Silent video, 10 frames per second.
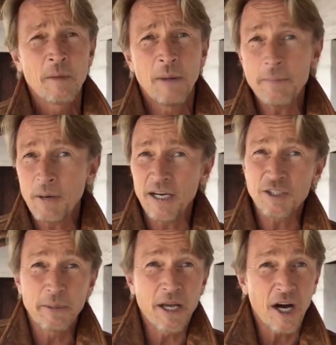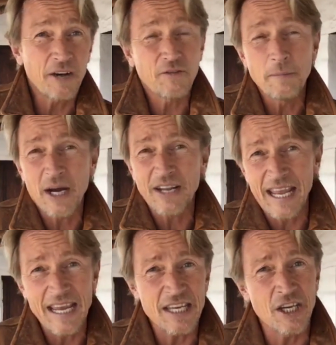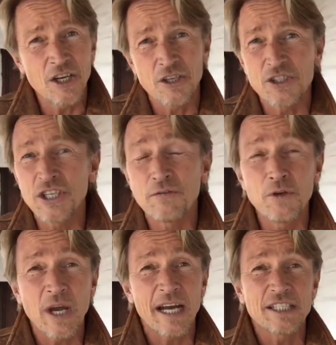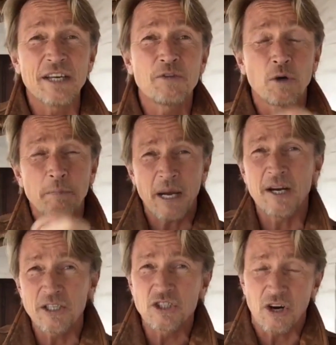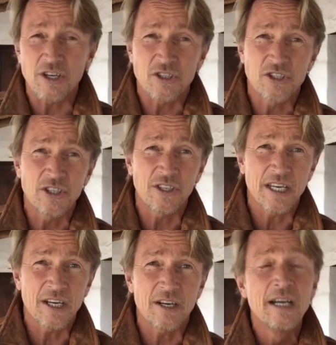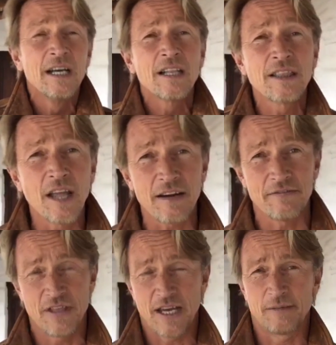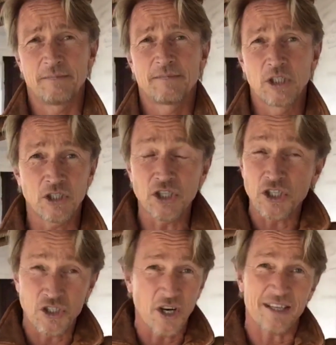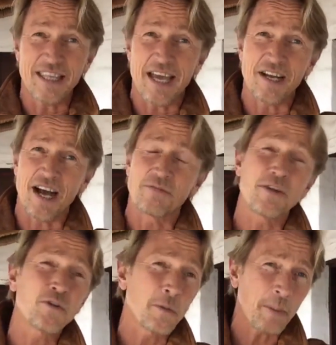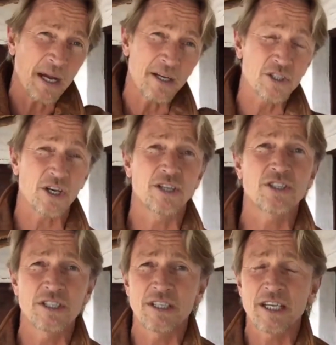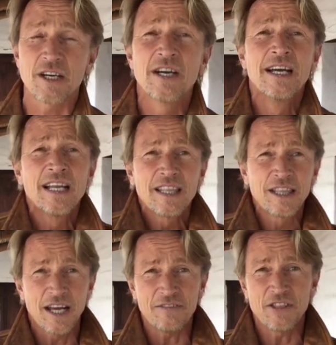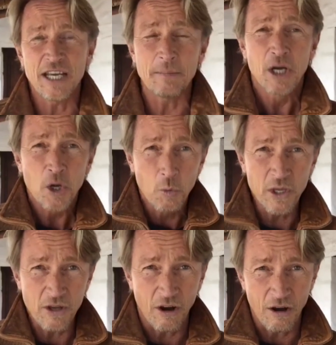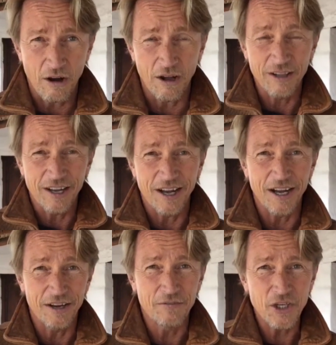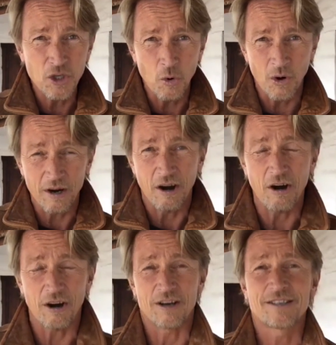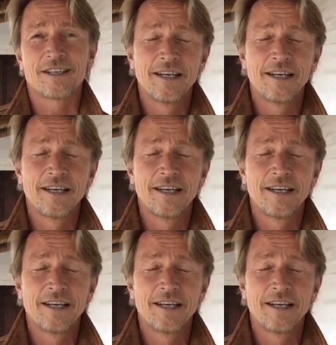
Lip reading: parents have been gone for about 8 years, and if your parents are still here, love them. So let's just start that off. If your parents are still here, love them with all of your heart.